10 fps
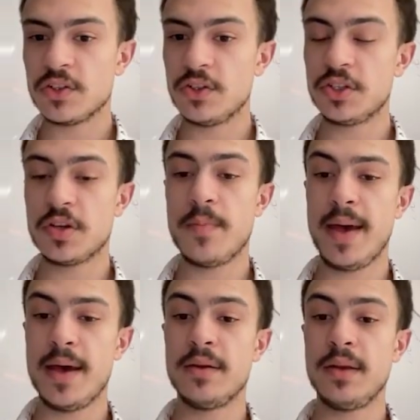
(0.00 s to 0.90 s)
So just
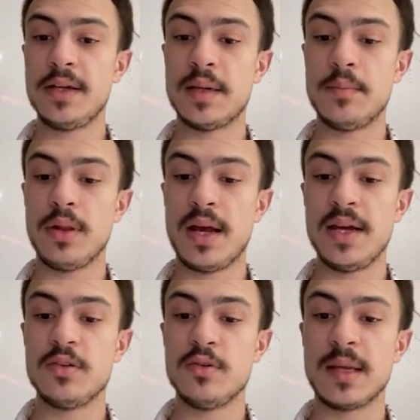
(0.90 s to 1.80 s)
compare example A
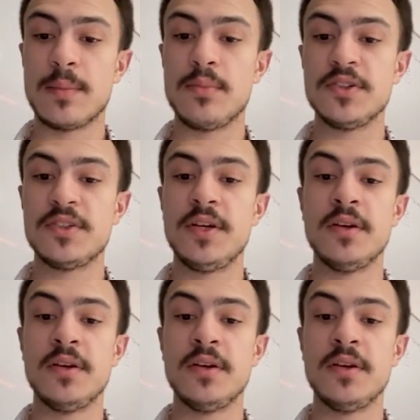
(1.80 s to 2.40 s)
to example C.